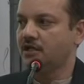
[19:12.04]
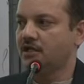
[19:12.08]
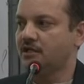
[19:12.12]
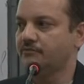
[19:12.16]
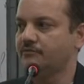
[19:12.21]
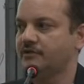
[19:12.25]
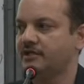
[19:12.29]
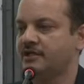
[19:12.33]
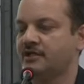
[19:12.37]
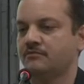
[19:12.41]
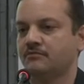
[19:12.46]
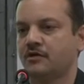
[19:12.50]

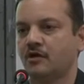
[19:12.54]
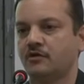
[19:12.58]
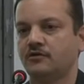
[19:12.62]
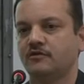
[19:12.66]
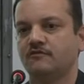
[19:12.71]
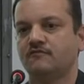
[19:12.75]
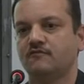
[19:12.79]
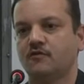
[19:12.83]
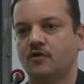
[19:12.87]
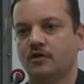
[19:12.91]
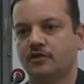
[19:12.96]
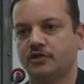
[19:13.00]
limited
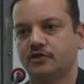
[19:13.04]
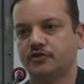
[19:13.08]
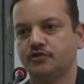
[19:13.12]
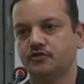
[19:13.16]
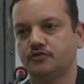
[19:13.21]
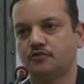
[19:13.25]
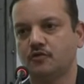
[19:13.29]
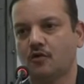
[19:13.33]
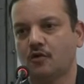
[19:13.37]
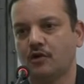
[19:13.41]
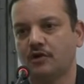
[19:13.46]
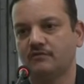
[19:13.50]
amount of water
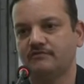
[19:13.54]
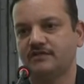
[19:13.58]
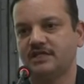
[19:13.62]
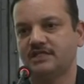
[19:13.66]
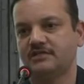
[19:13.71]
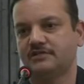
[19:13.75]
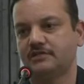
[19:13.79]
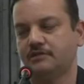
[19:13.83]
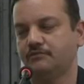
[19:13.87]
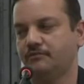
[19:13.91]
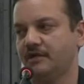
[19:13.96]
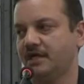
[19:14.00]
should
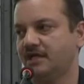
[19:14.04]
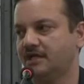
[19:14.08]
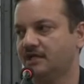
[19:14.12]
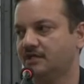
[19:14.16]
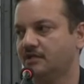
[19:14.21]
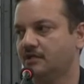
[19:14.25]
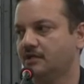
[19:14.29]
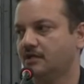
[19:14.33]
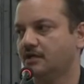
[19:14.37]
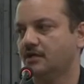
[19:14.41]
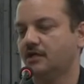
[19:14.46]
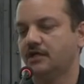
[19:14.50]
always remain
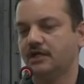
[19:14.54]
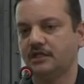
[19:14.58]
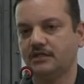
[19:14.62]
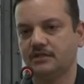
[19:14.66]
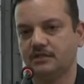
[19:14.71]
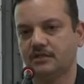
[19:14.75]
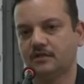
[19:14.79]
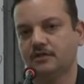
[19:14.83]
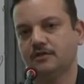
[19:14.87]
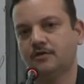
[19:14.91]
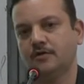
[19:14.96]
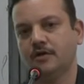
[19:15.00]
in
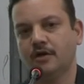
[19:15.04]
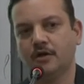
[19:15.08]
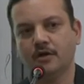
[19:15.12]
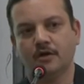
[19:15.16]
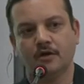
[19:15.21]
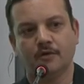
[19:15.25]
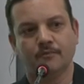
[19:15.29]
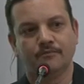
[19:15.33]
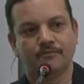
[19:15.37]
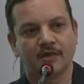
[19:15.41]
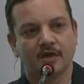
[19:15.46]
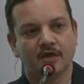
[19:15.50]

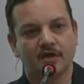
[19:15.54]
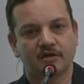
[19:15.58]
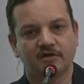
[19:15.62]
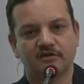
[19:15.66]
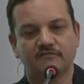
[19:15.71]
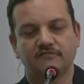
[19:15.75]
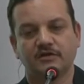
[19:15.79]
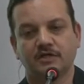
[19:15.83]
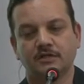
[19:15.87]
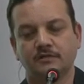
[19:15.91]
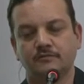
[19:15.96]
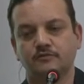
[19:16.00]
the
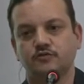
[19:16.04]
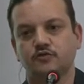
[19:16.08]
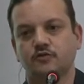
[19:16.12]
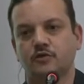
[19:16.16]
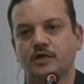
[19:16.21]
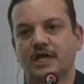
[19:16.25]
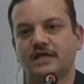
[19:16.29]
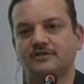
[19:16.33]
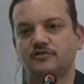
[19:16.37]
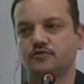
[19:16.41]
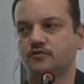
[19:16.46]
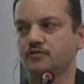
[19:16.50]
river
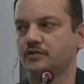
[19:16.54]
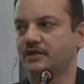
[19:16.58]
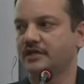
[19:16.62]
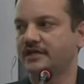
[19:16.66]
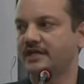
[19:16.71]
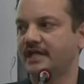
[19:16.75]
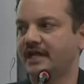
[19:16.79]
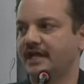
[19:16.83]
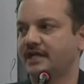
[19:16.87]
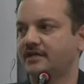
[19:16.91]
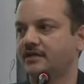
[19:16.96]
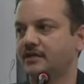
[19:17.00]
so as to
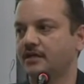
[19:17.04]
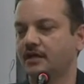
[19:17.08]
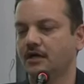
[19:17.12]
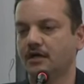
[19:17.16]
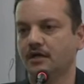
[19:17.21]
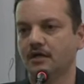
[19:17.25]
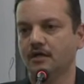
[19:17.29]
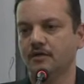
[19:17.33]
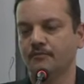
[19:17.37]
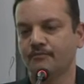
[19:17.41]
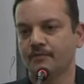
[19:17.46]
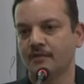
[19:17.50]
create
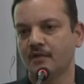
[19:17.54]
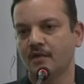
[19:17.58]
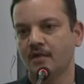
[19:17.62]
a